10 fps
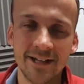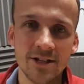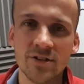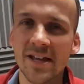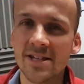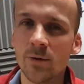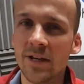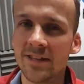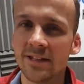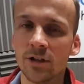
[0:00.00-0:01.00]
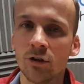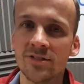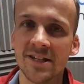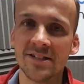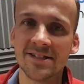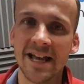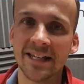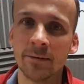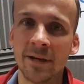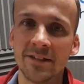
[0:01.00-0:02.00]
So that's how I think the content
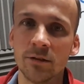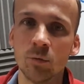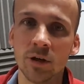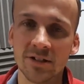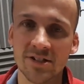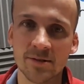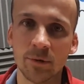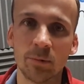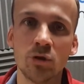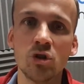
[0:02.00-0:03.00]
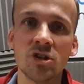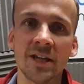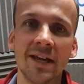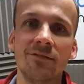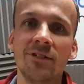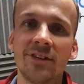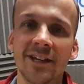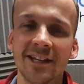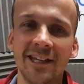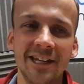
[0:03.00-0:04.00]
stacking method works. It's about producing
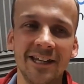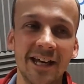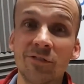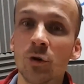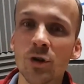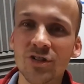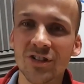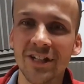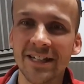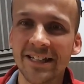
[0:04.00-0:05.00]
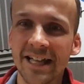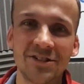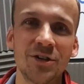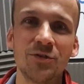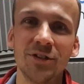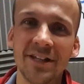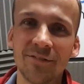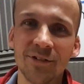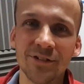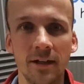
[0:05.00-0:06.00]
everything. And of course, that sounds really
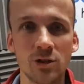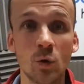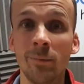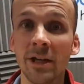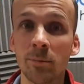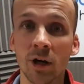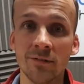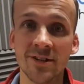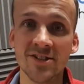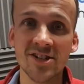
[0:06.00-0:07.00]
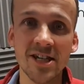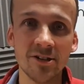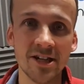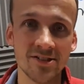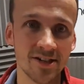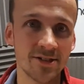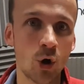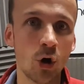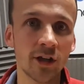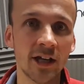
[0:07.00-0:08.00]
difficult. So a big part of this series is
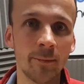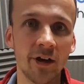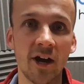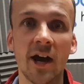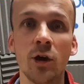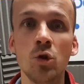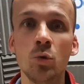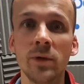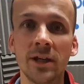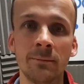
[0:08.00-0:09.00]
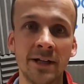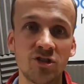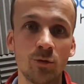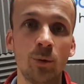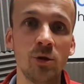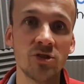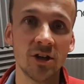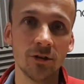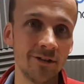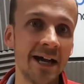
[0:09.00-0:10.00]
talking about how we can manage to put
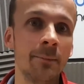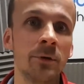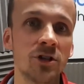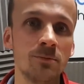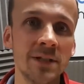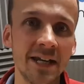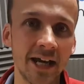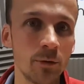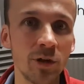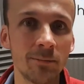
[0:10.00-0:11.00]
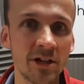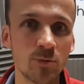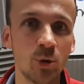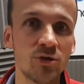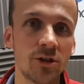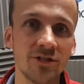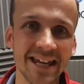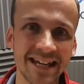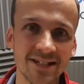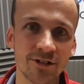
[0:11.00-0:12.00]
out that much media, how we can manage to put out
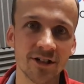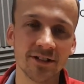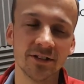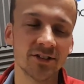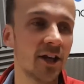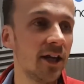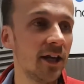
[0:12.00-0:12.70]
text articles,